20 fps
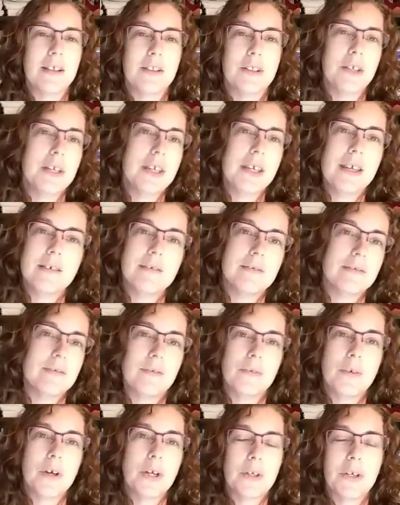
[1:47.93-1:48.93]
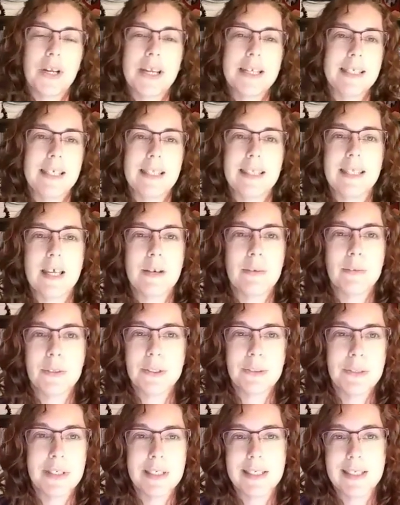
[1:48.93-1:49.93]
look at what crazy thing we're
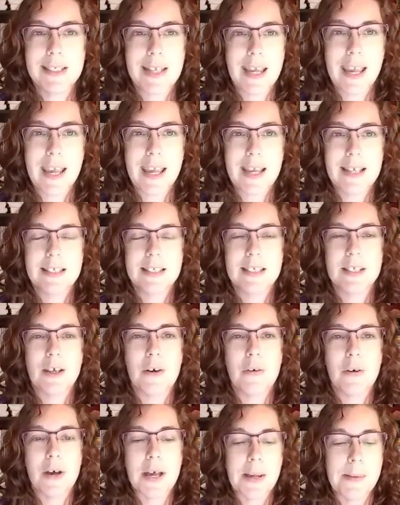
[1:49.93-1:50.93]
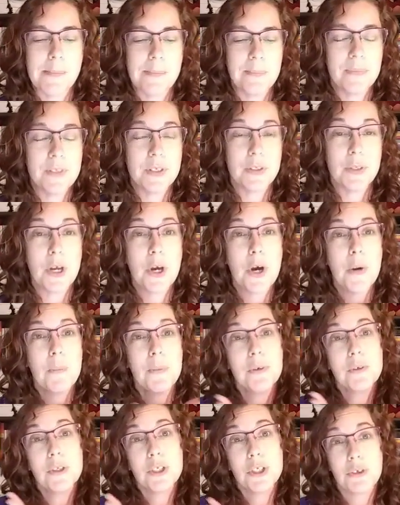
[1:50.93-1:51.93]
doing today. So so I hope
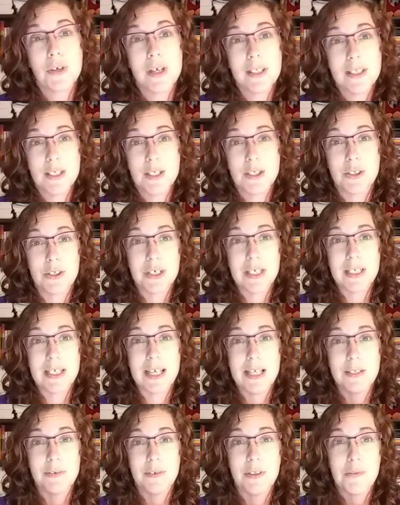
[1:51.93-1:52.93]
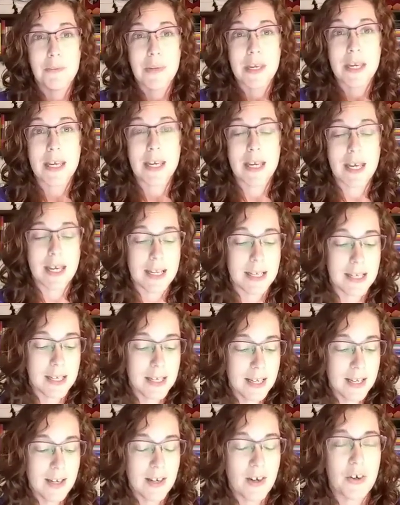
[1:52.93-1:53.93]
you enjoy this 30 days with me, and
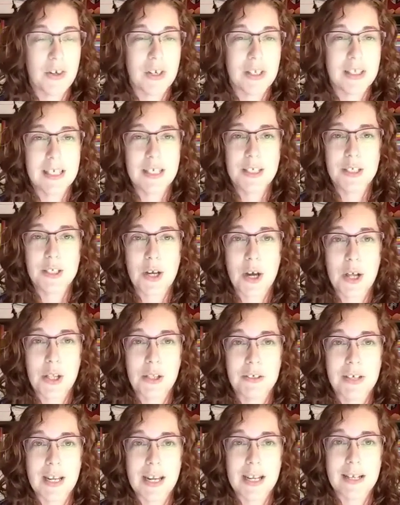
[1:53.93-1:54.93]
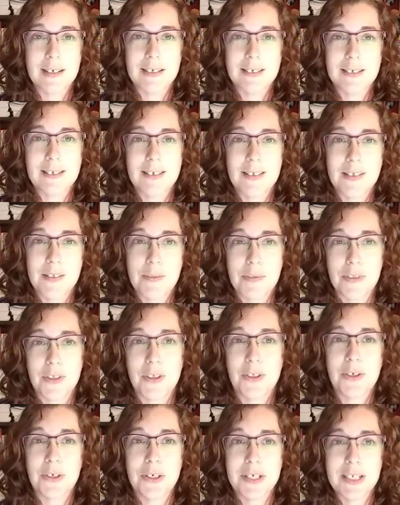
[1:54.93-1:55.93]
or at least tolerate the
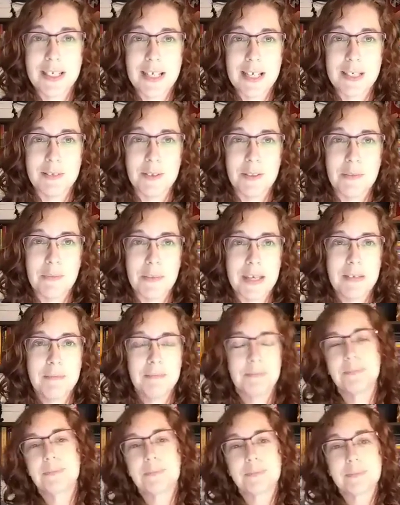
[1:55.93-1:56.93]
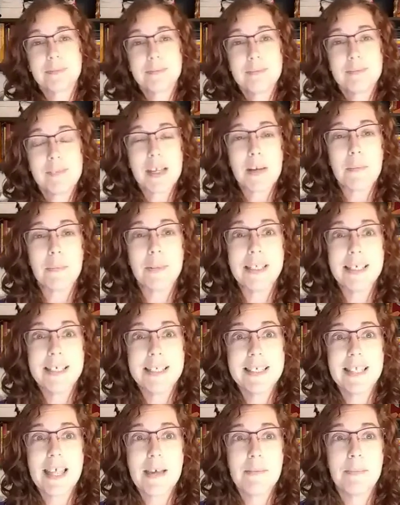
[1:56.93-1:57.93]
30 days with me.
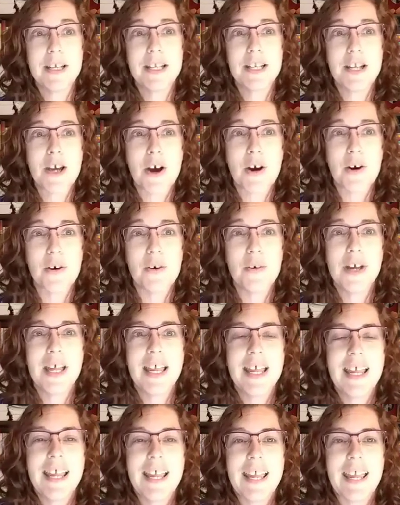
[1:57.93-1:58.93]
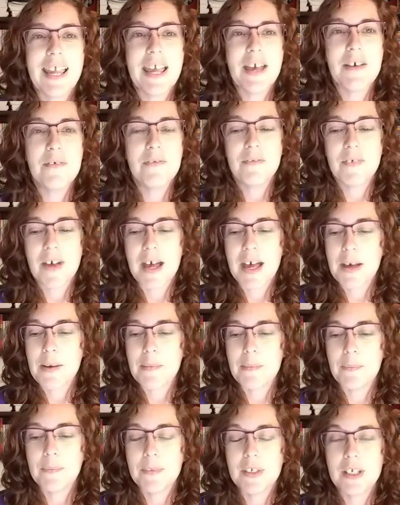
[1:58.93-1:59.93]
Please let me know if
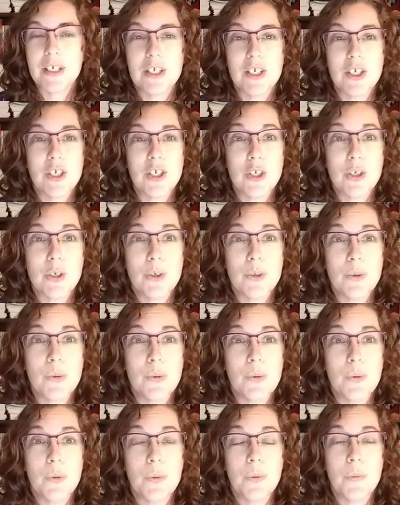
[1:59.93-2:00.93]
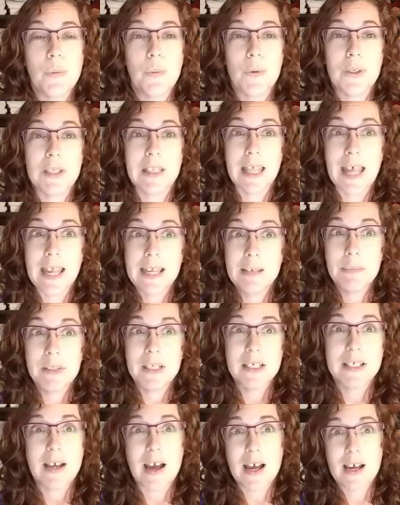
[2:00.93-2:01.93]
you would like me
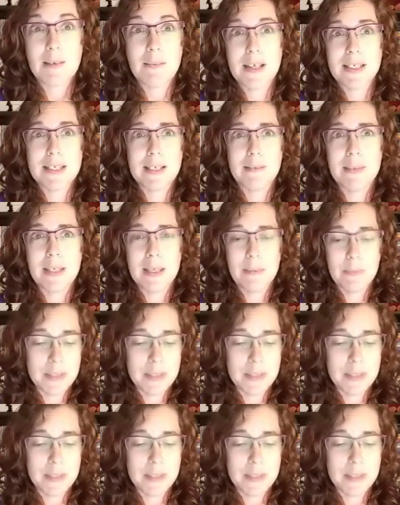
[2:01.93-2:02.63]
to talk about something in